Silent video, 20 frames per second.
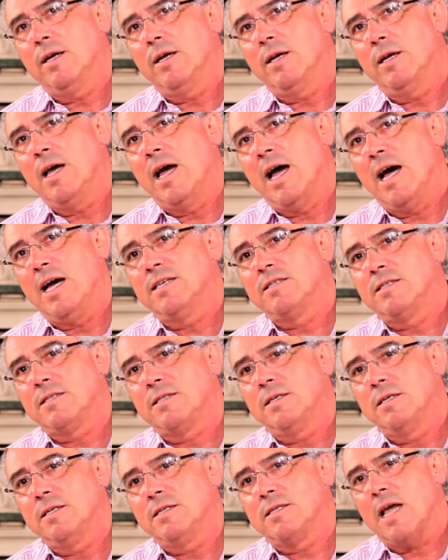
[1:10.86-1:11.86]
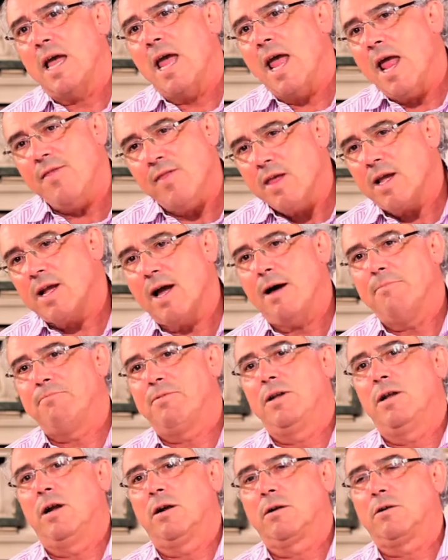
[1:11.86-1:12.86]
has, is a handicap
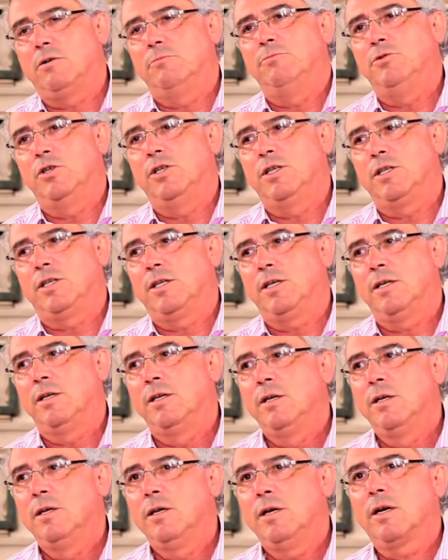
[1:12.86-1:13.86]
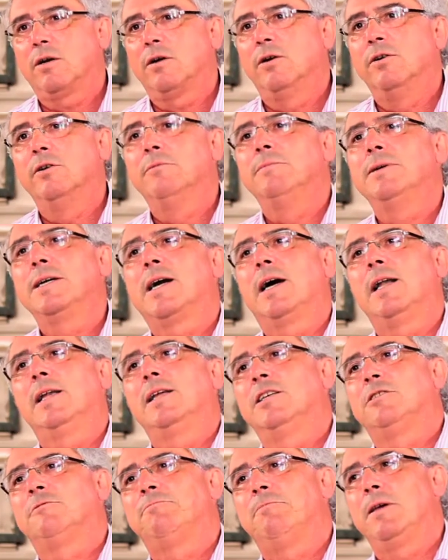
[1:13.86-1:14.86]
in our community,
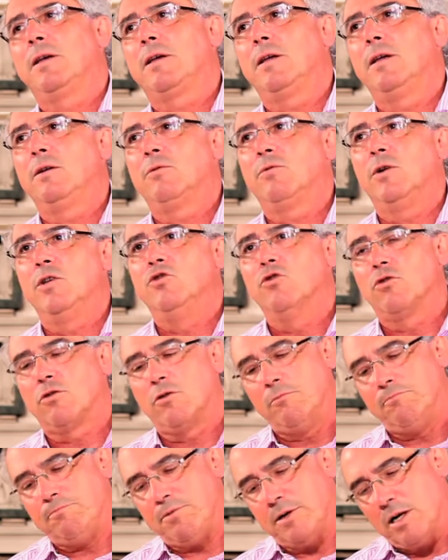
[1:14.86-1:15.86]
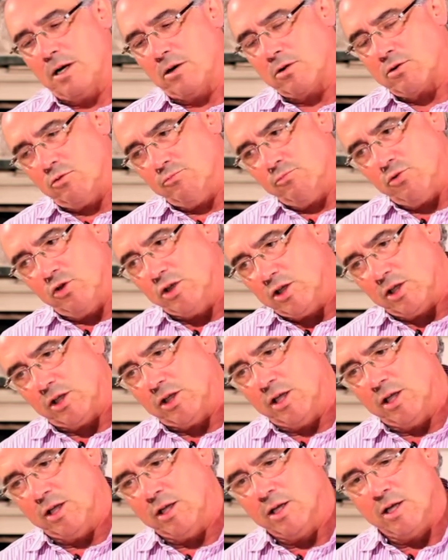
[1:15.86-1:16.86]
economically speaking, when you compare our
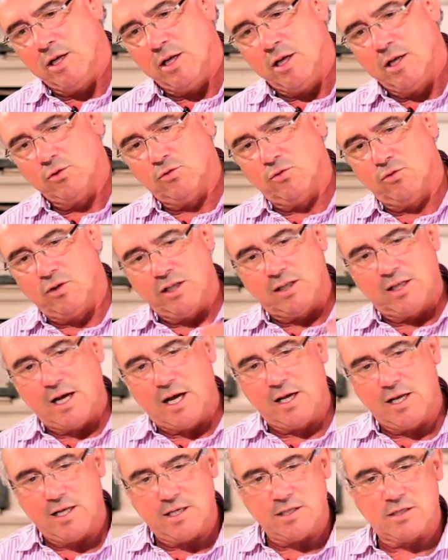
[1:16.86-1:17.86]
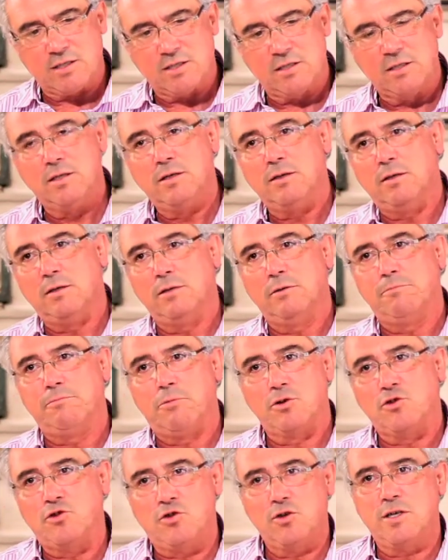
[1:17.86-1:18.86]
community to the Italians, or the
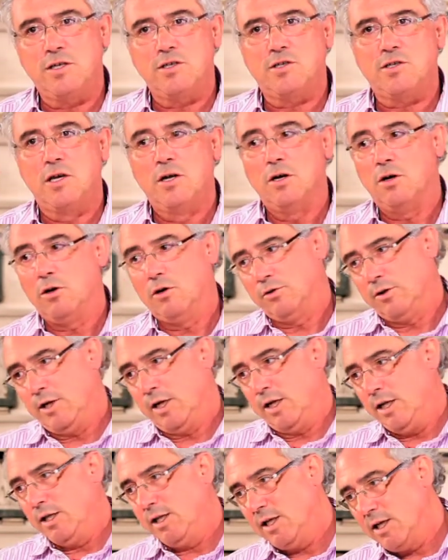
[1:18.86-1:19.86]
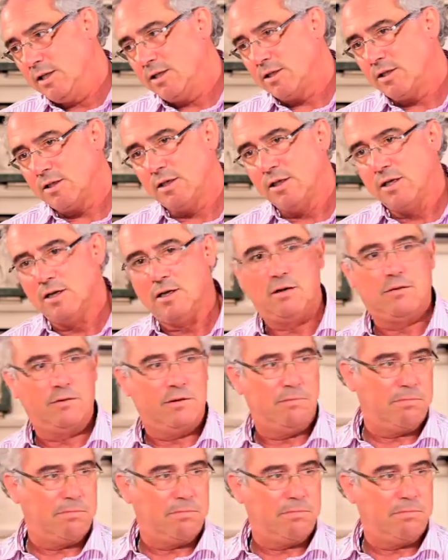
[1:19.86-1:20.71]
Portuguese, or the Indians, or the